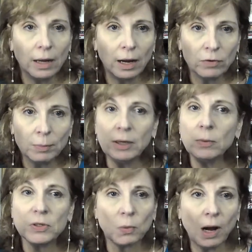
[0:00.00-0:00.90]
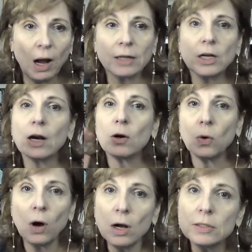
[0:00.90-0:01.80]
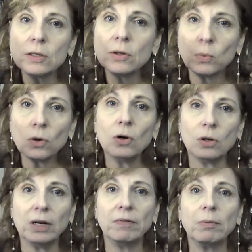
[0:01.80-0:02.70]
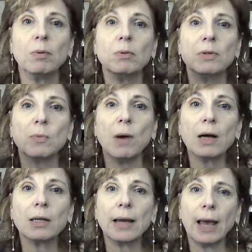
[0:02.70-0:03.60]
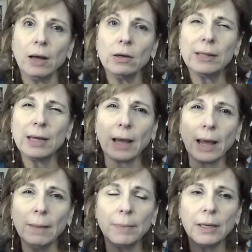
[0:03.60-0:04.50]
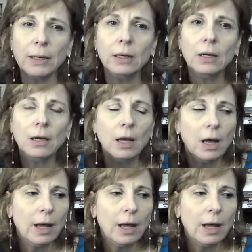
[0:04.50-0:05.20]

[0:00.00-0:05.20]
And everybody was rocked across the world. Everyone was rocked. Like, how did that happen?